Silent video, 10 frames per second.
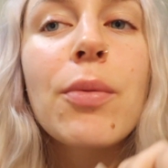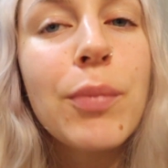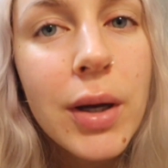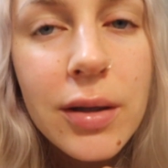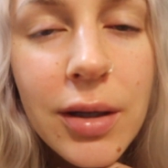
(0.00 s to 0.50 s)

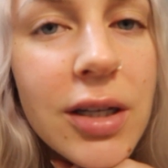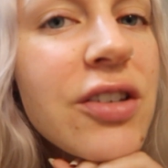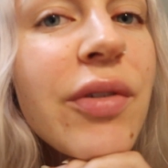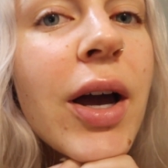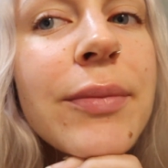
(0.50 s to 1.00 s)
But it's
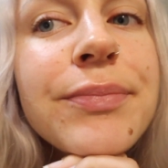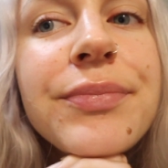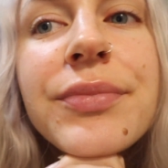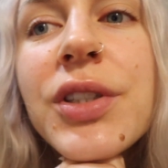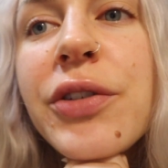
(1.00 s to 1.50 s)
fine.
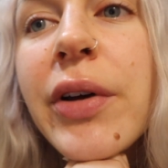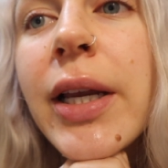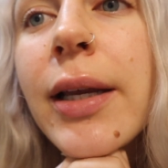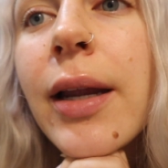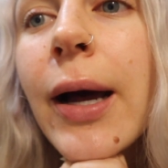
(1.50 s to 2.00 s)
It's
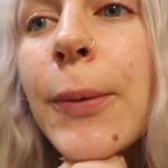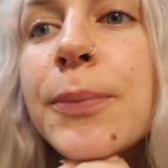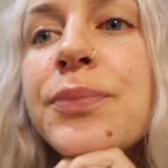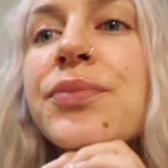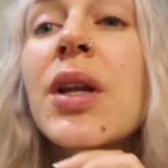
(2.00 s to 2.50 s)
funny now.
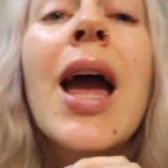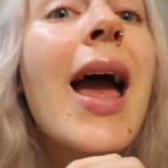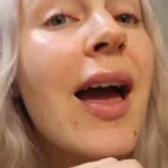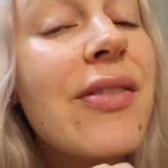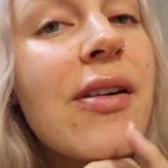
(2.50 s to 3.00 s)

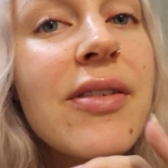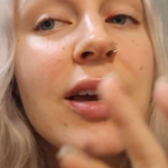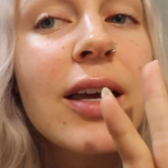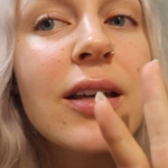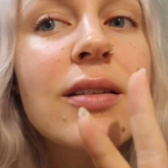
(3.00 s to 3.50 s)
And the
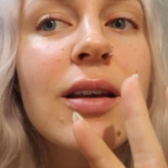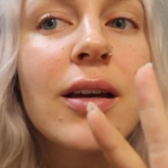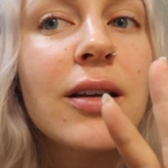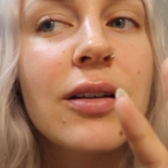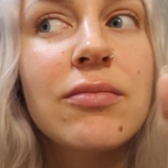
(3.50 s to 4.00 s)
thing is,
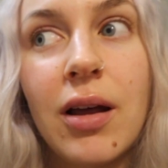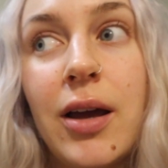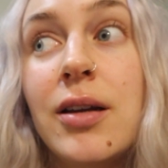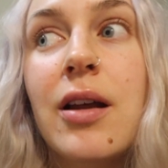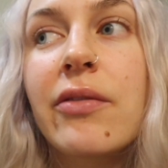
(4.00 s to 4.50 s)
I
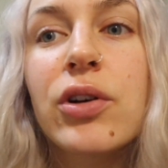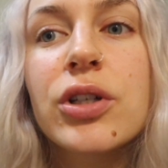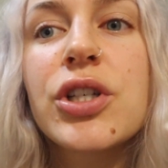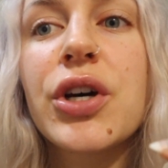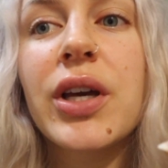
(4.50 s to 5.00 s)
never
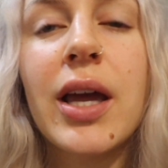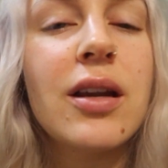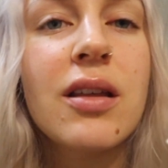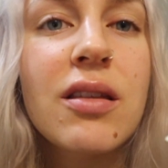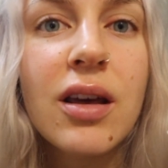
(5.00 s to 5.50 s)
took
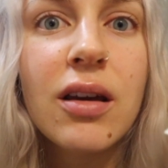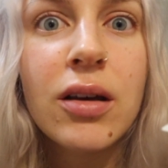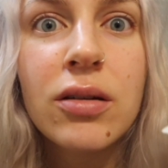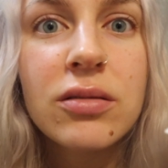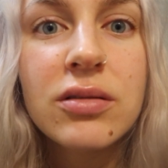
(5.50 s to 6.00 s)

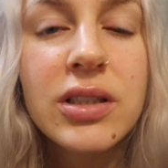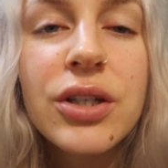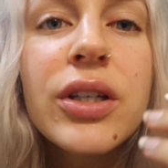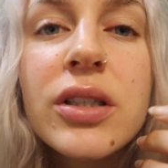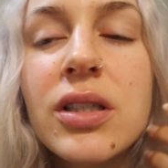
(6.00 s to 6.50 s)
anything
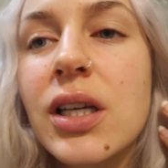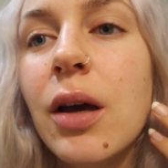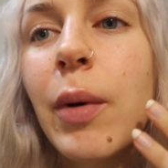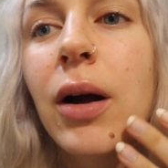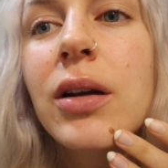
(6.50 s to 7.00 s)
seriously
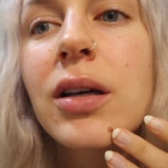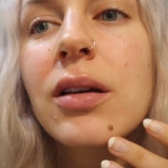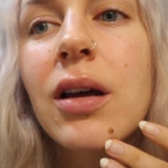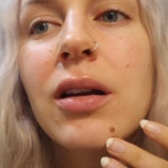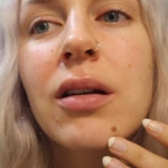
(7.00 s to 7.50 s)
about it.
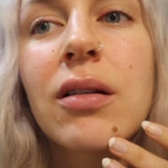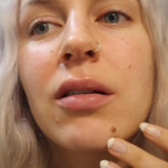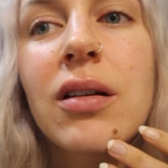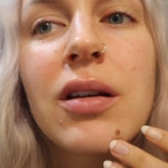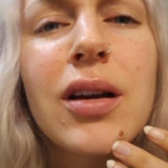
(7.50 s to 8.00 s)
And
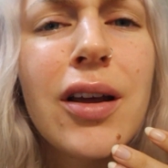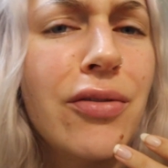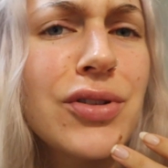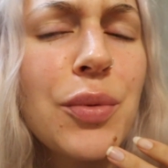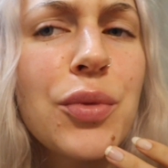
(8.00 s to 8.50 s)

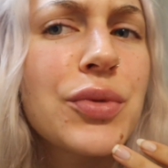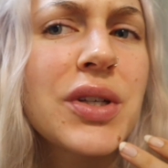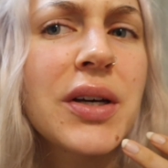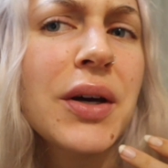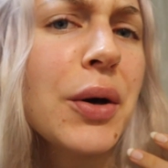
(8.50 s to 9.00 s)
if someone was
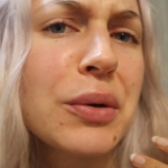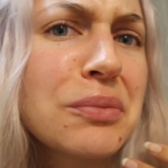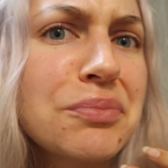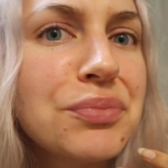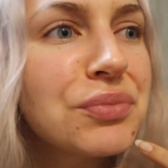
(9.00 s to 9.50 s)
like, oh,
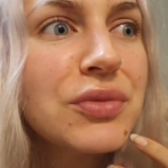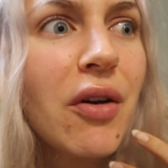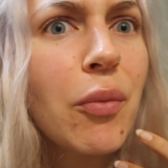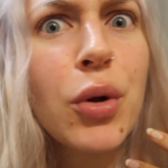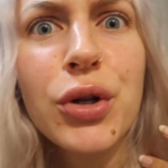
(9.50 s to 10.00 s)
you
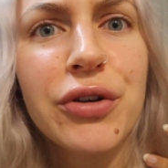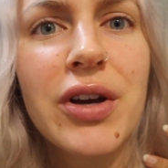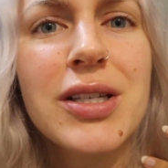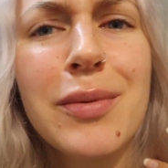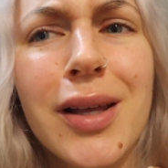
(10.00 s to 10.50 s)
have a mole on your
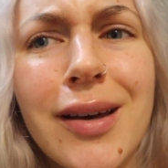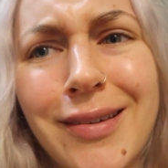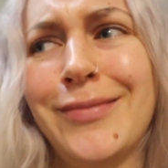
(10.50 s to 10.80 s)
face, I'd be like,